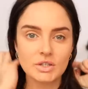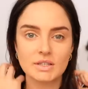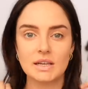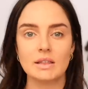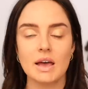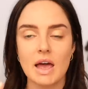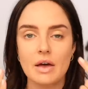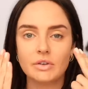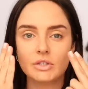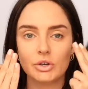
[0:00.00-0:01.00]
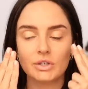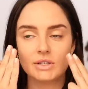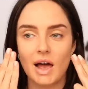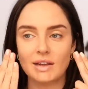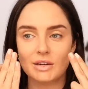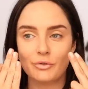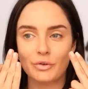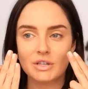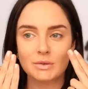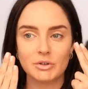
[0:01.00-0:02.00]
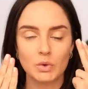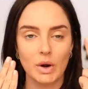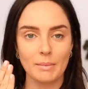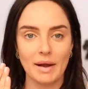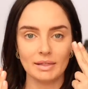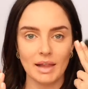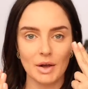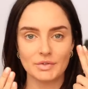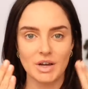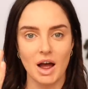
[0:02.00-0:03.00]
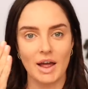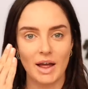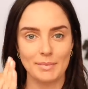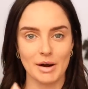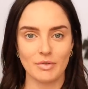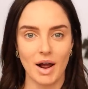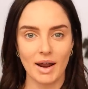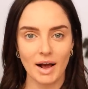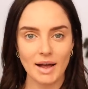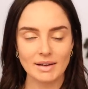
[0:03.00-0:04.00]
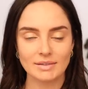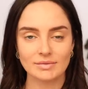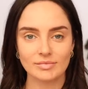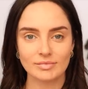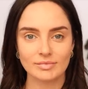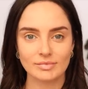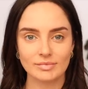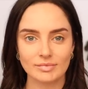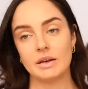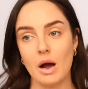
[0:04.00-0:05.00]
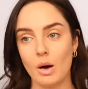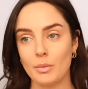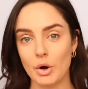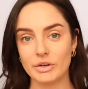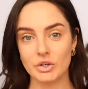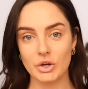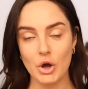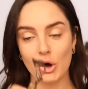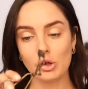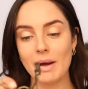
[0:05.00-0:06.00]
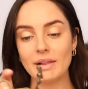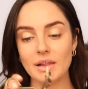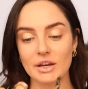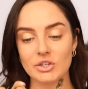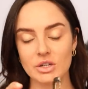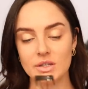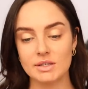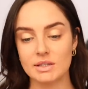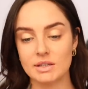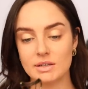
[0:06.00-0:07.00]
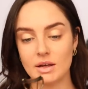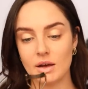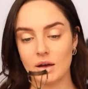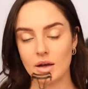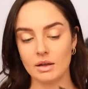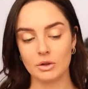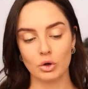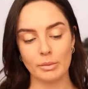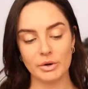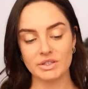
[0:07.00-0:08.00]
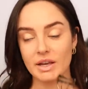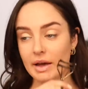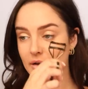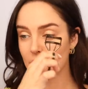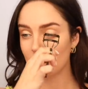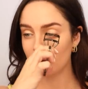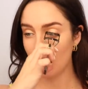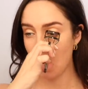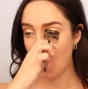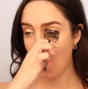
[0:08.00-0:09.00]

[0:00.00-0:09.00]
you see the ever so slight difference between my left eye and my right eye? Now I'm going to curl my lashes. This is a Laura Mercier curler.